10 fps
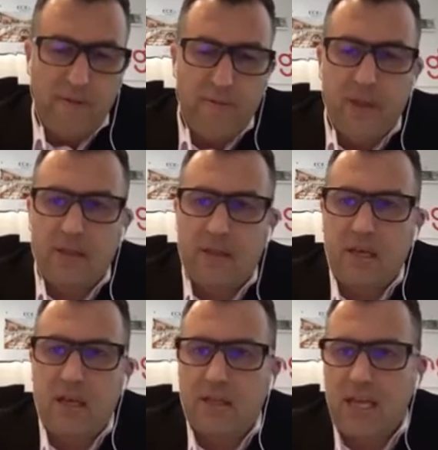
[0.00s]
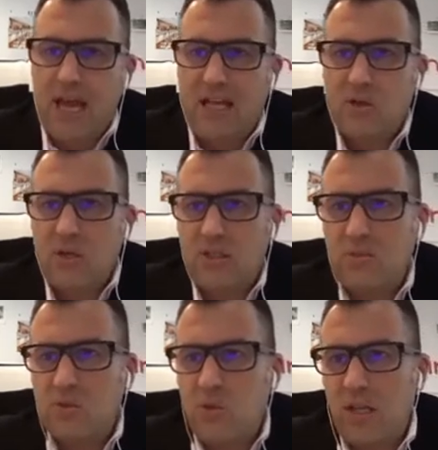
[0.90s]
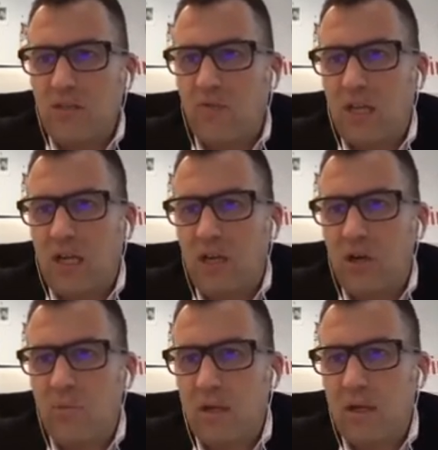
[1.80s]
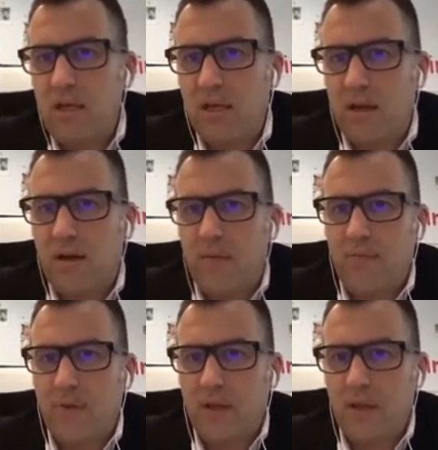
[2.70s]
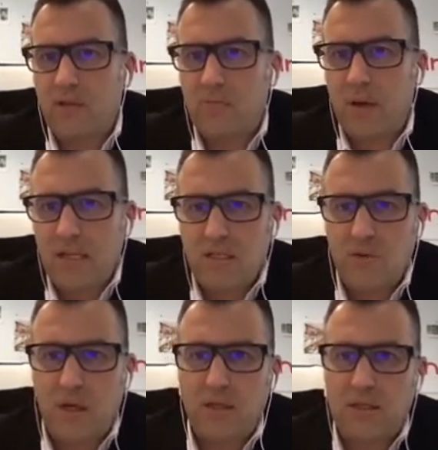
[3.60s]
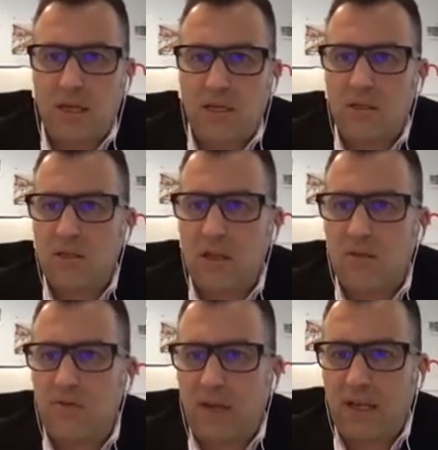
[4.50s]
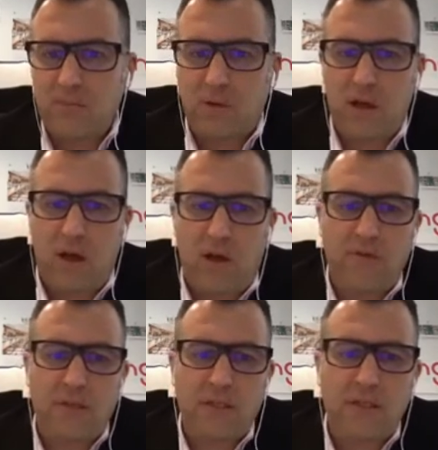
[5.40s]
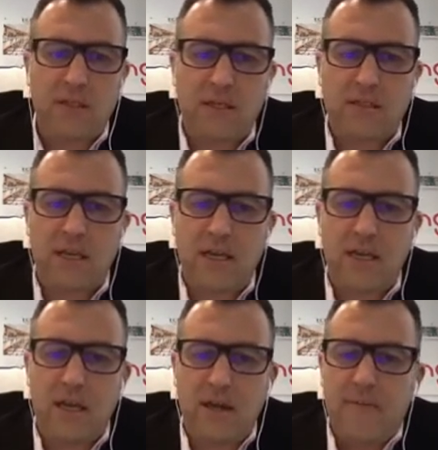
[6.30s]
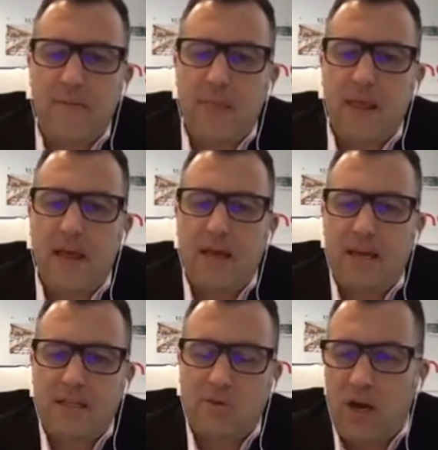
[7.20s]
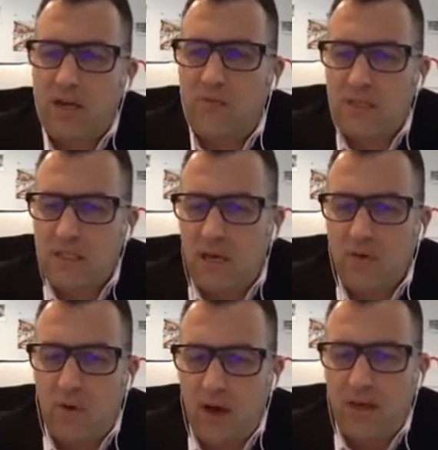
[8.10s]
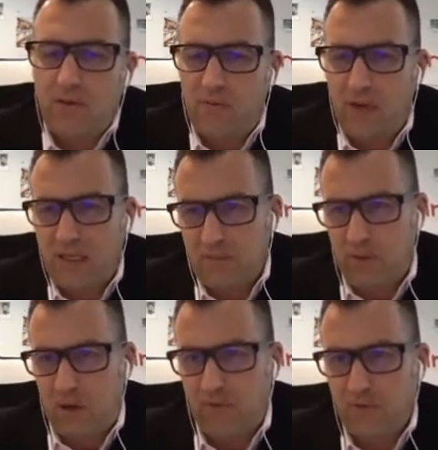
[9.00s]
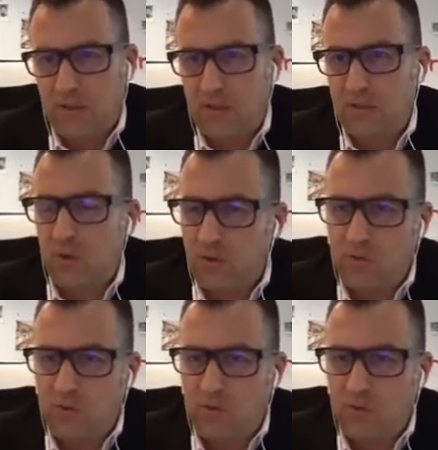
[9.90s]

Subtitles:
the answer here seems relatively clear to be space utilization and a flexible office setting. And that's right. If it's done right, flexible offices where you